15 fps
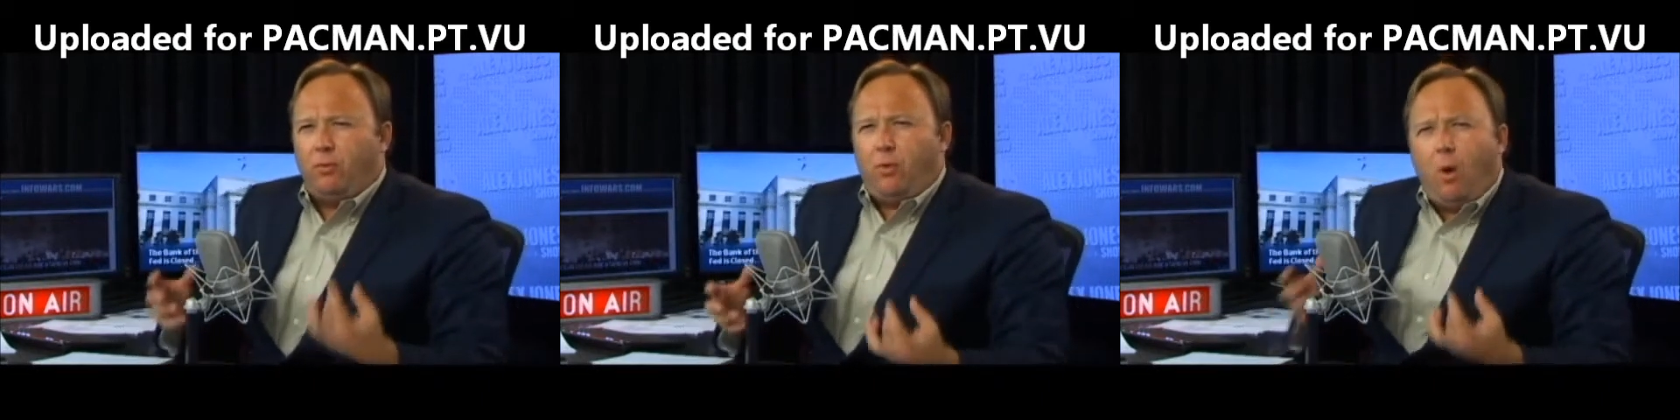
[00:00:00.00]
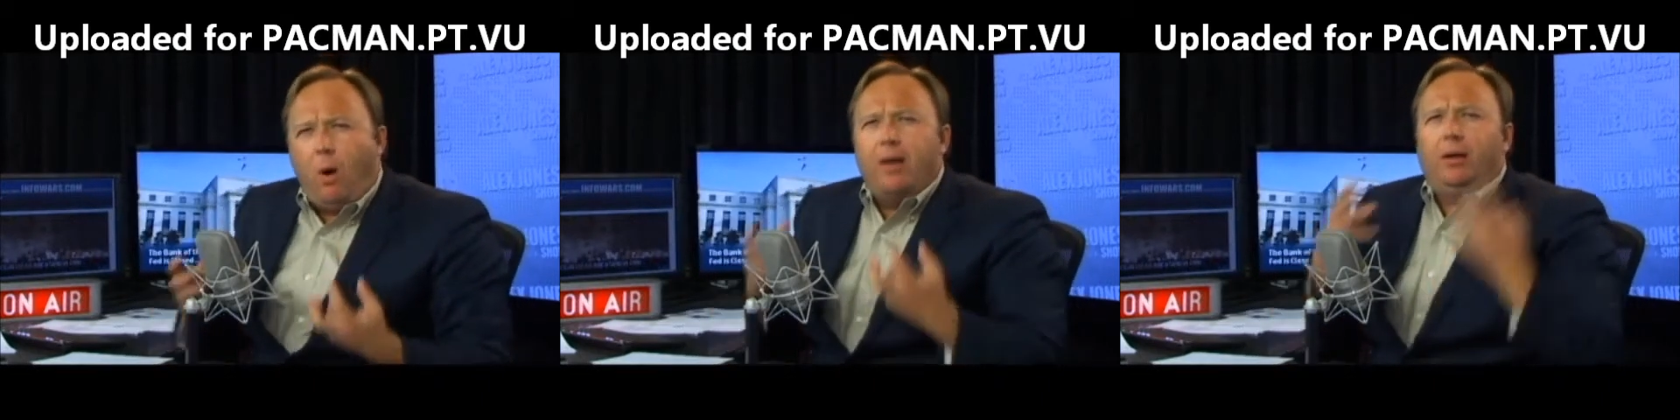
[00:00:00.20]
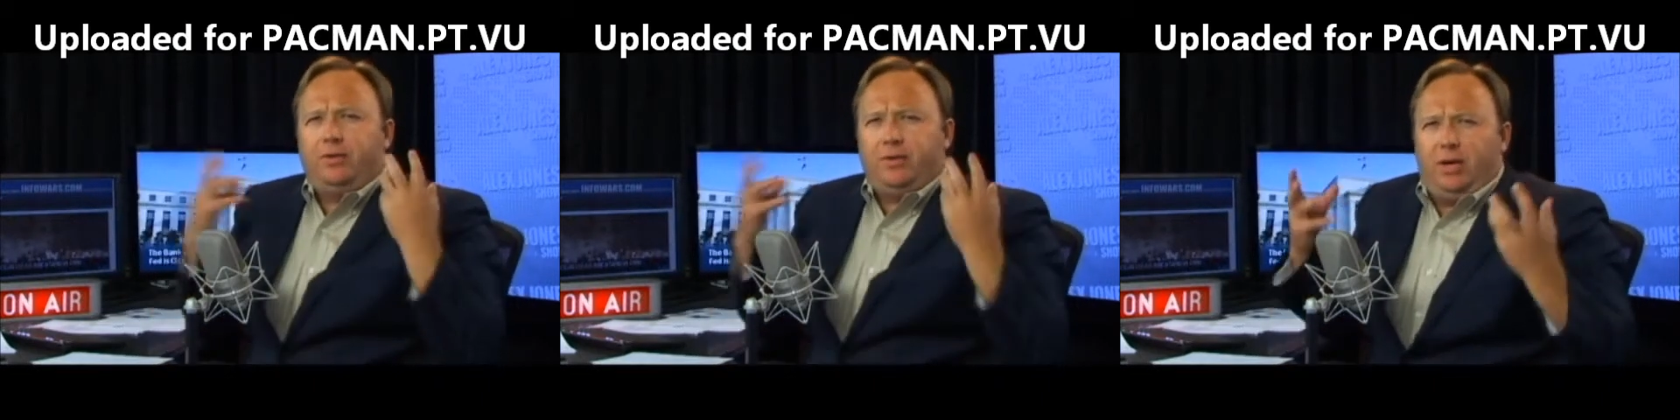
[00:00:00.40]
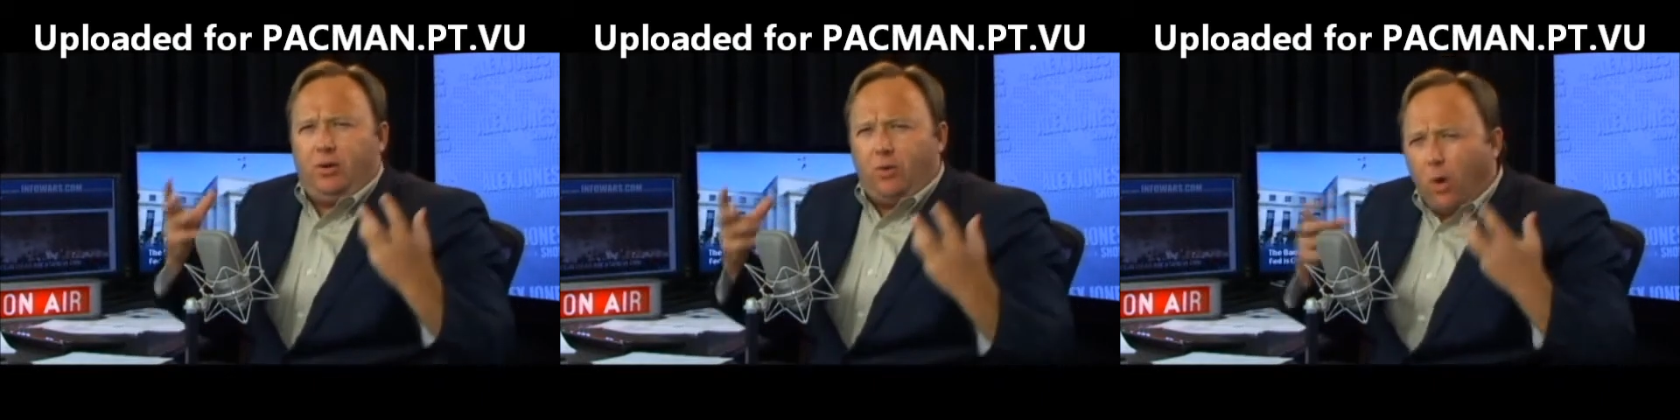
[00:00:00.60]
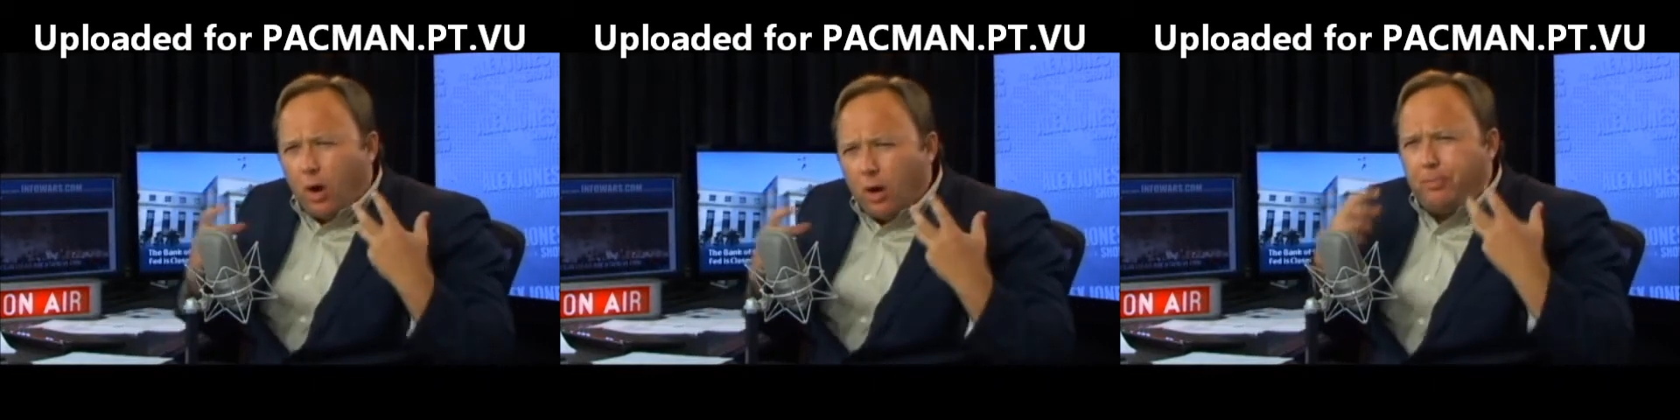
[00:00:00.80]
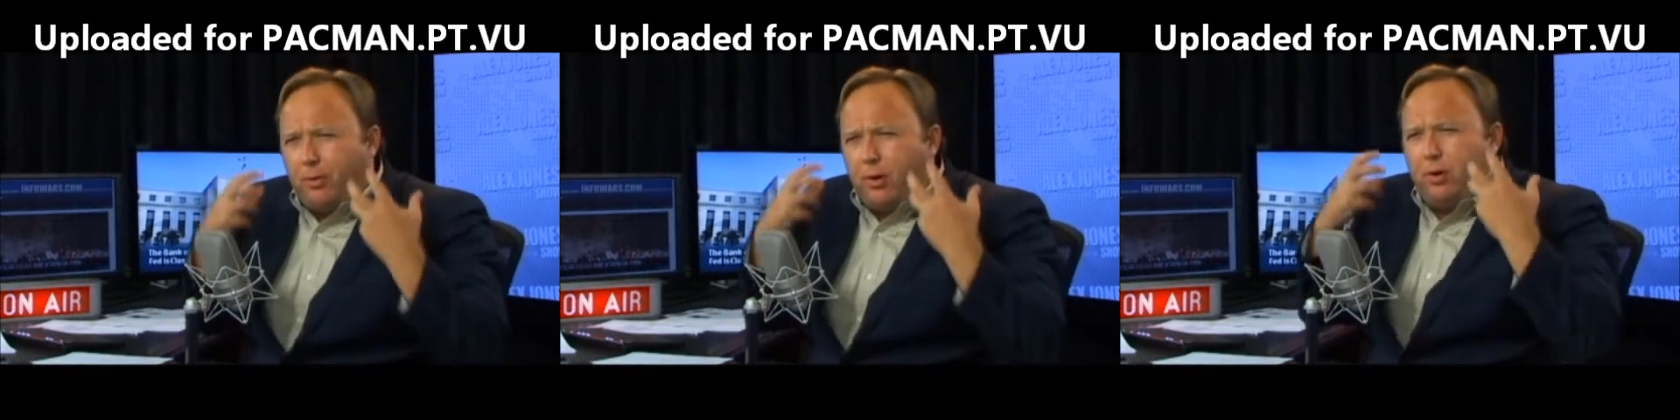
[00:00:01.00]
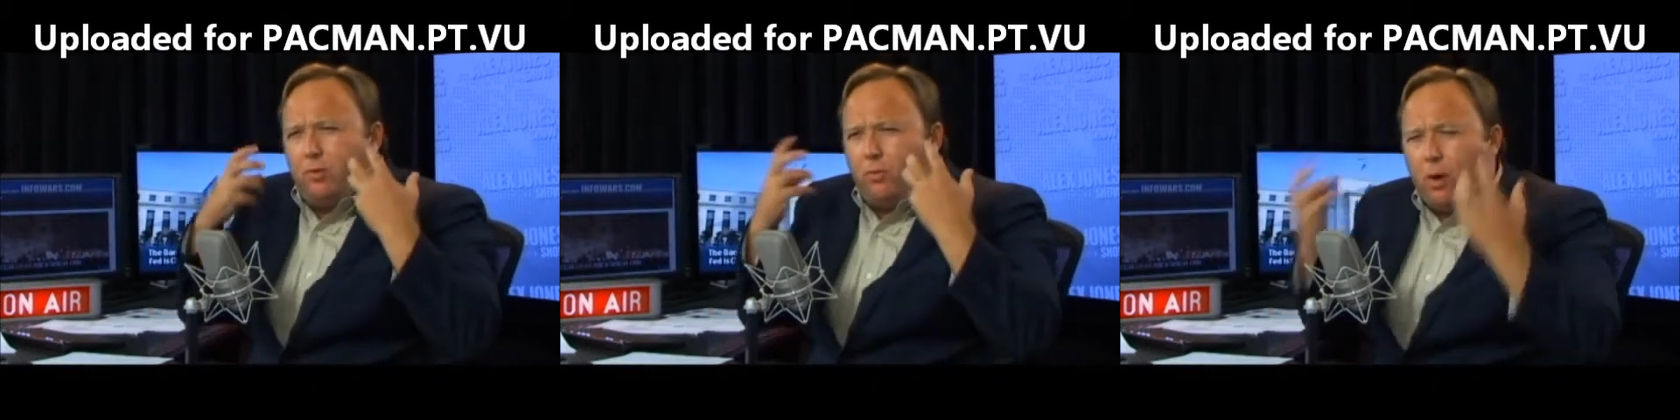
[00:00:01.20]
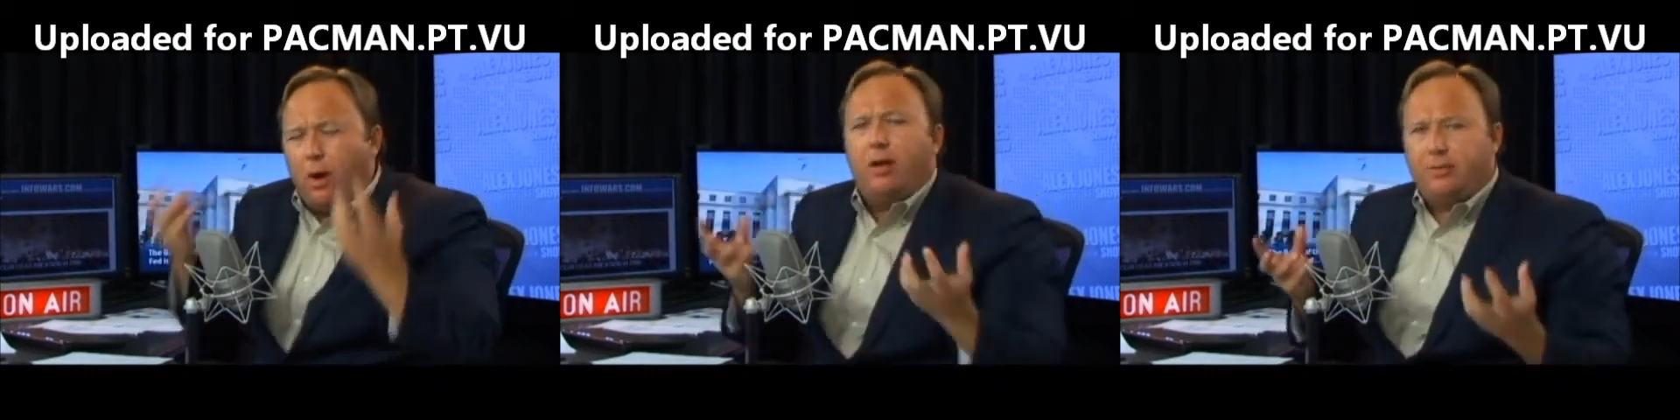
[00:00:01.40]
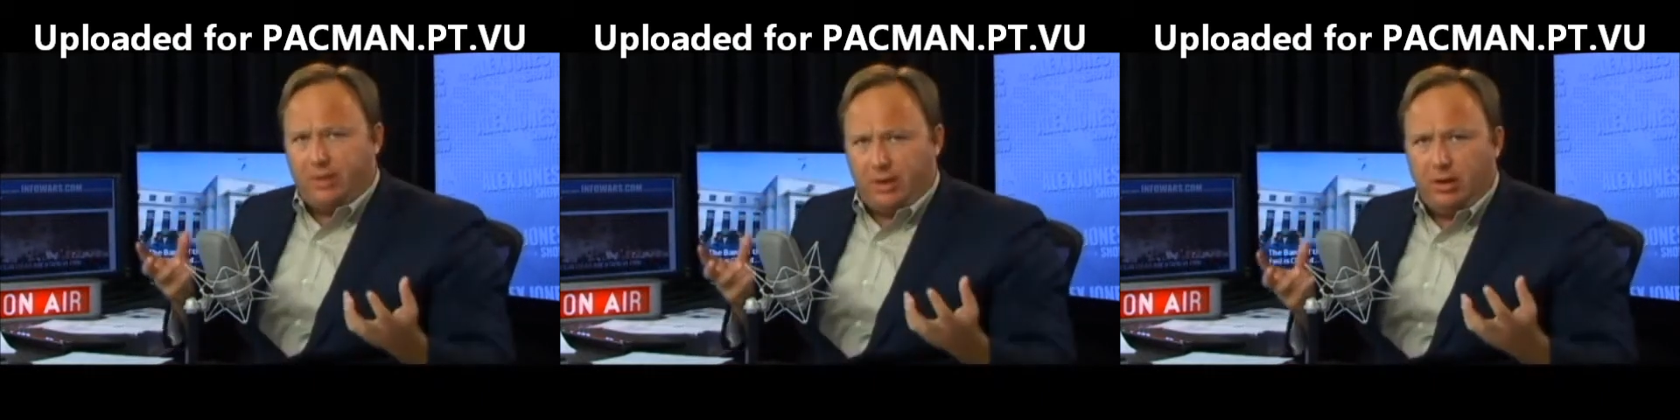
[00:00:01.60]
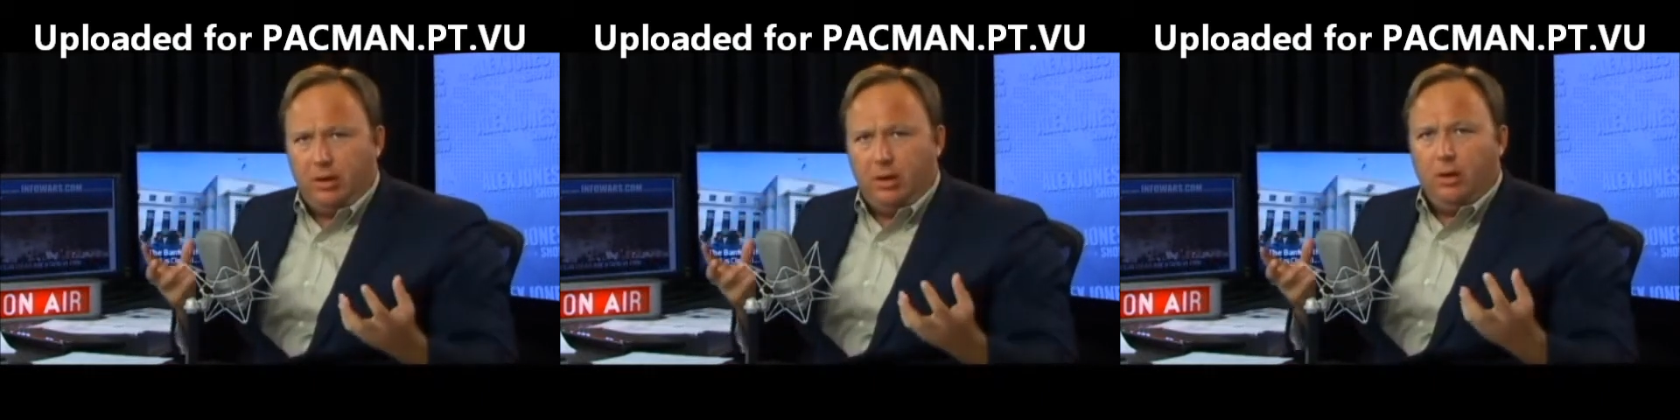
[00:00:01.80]
royalty, corporate
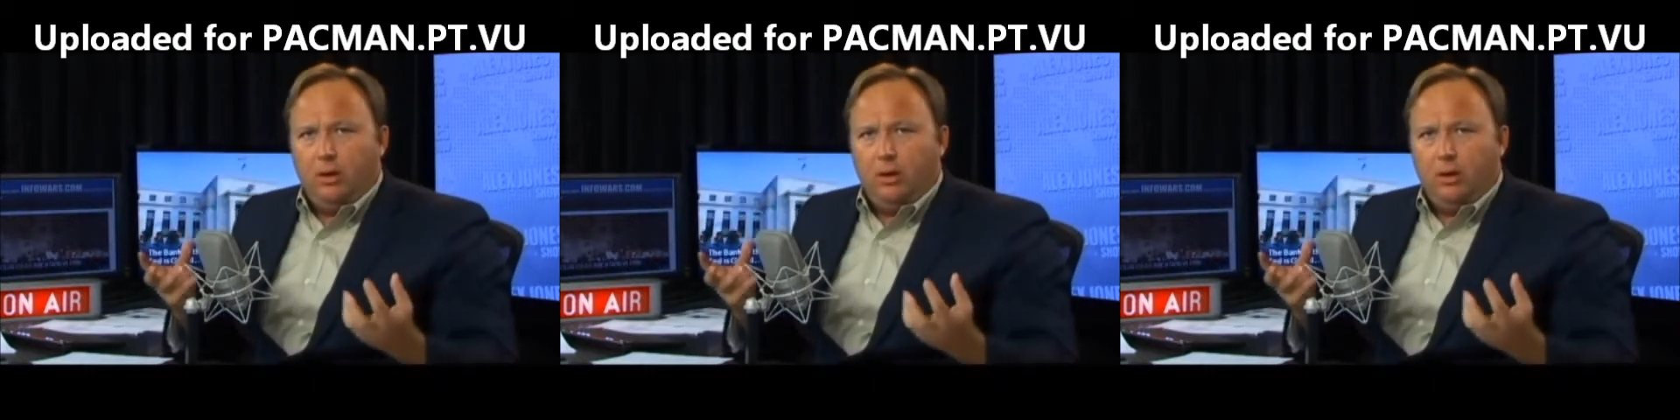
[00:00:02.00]
royalty,